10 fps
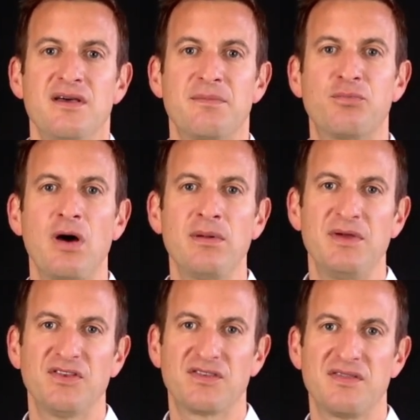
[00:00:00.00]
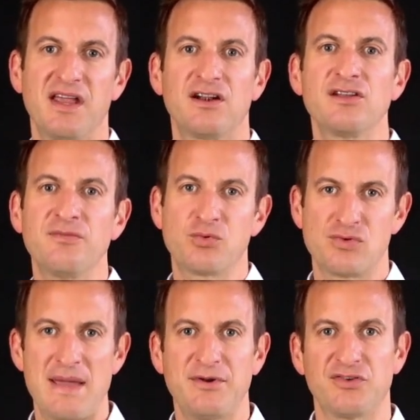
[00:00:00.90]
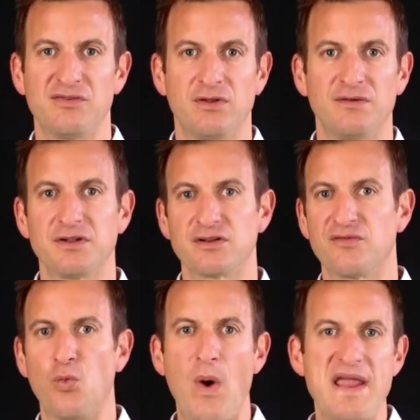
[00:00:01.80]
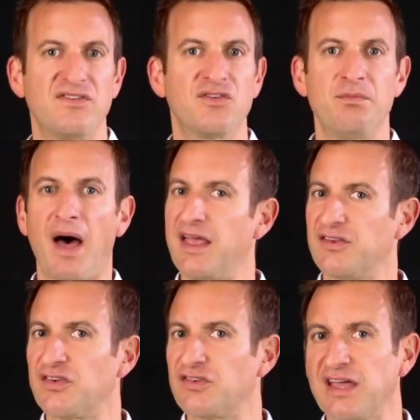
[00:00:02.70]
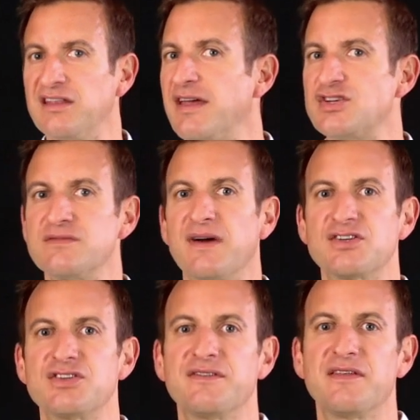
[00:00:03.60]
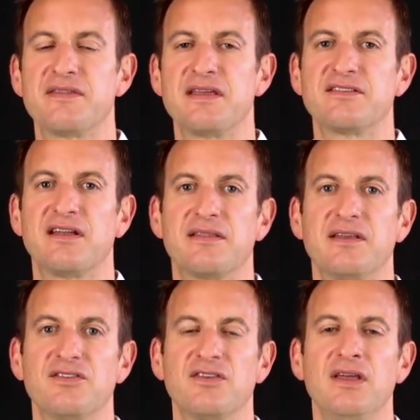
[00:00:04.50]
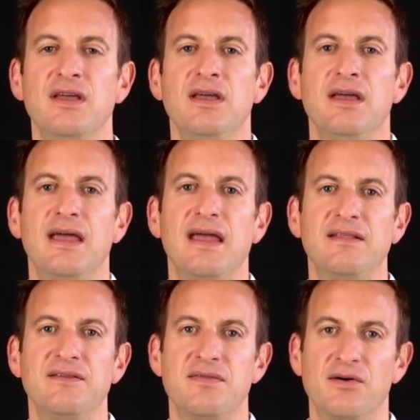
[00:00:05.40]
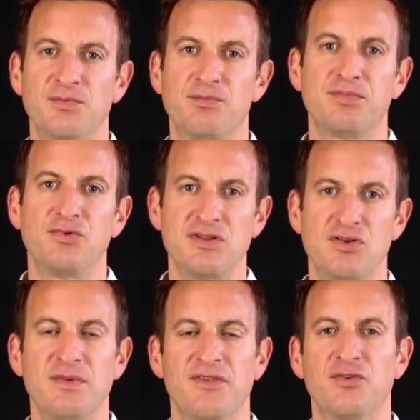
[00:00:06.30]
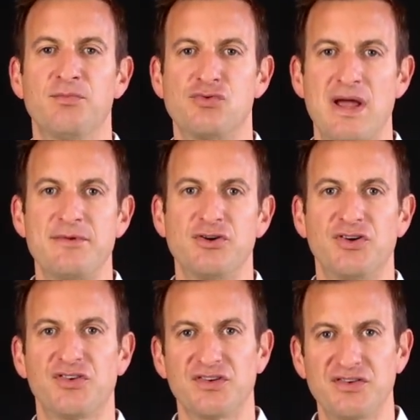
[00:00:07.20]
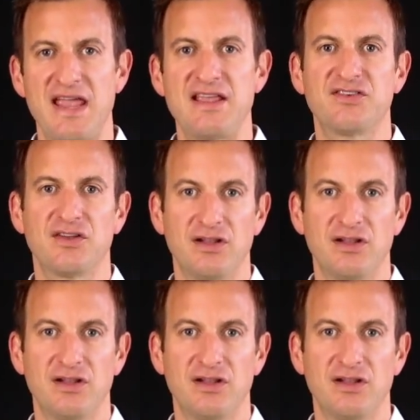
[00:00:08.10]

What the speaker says: The problem is there are a lot of parameters involved, a lot of weights, biases, activation functions, and things like this. And those, to determine those parameters takes